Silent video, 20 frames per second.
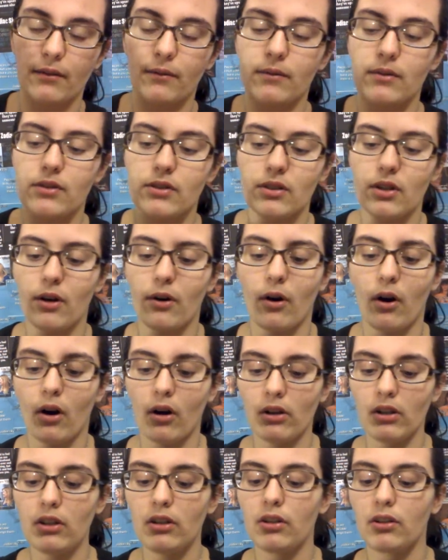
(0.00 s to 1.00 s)
So all
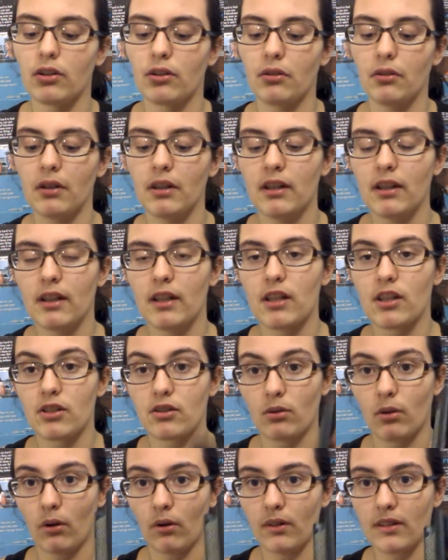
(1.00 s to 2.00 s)
you do is you
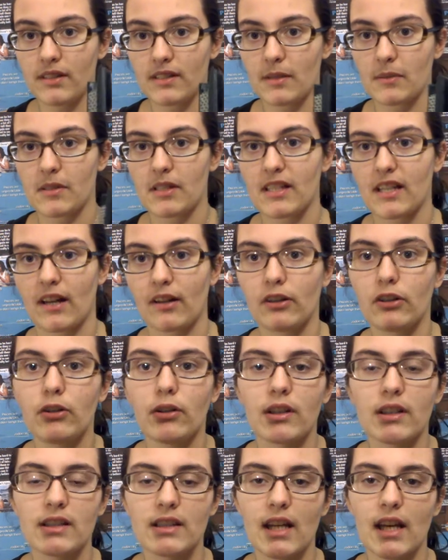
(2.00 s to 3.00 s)
hold this upside down. You can
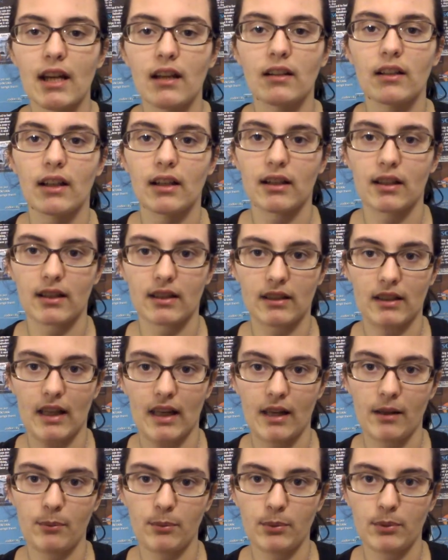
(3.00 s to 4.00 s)
take like a clamp,
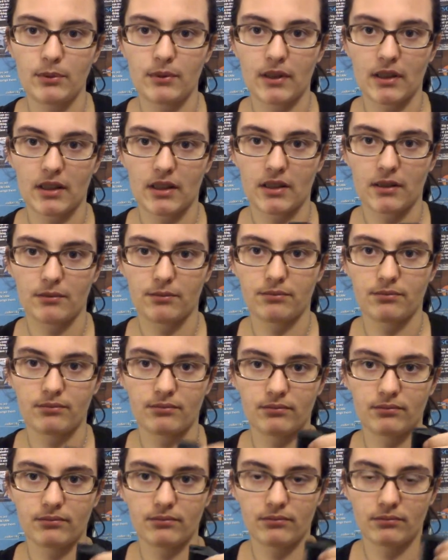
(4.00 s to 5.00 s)
like a
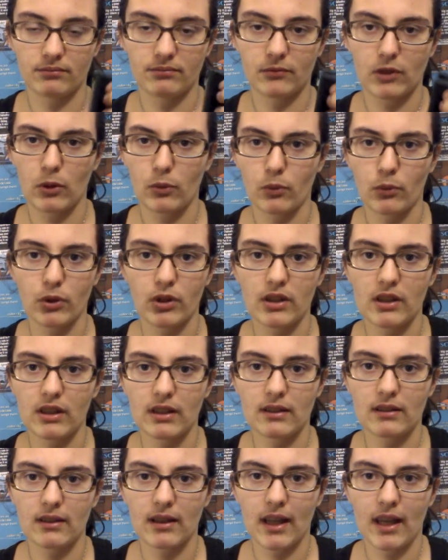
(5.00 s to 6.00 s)
wood
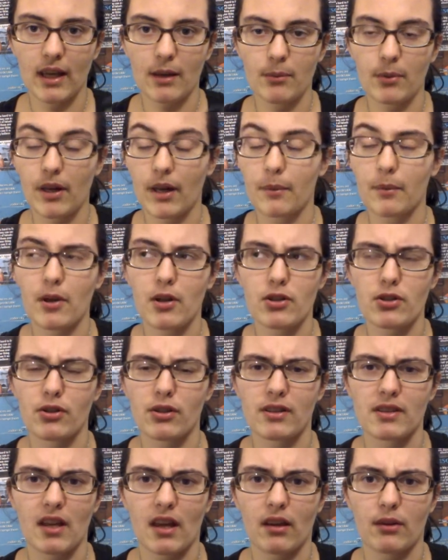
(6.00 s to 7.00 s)
clamp. I'm not sure
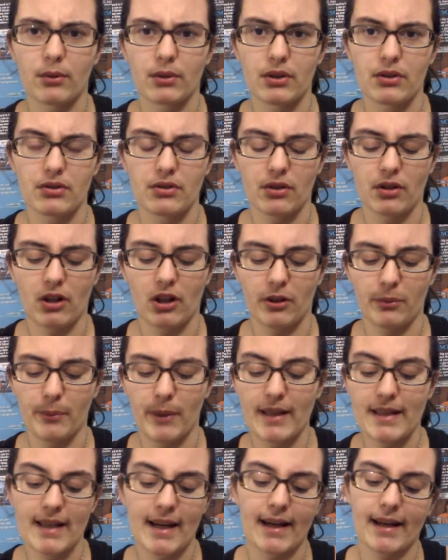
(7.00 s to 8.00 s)
exactly what those are called. My
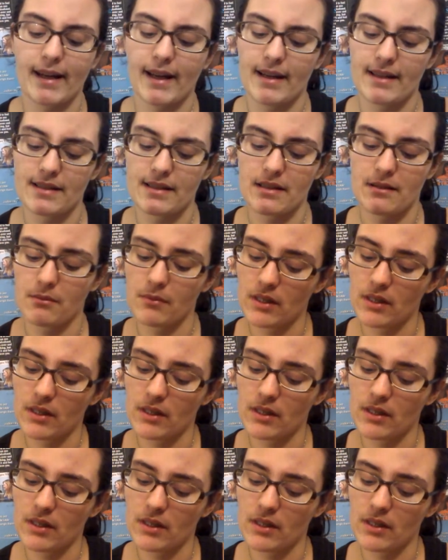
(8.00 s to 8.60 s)
dad has them.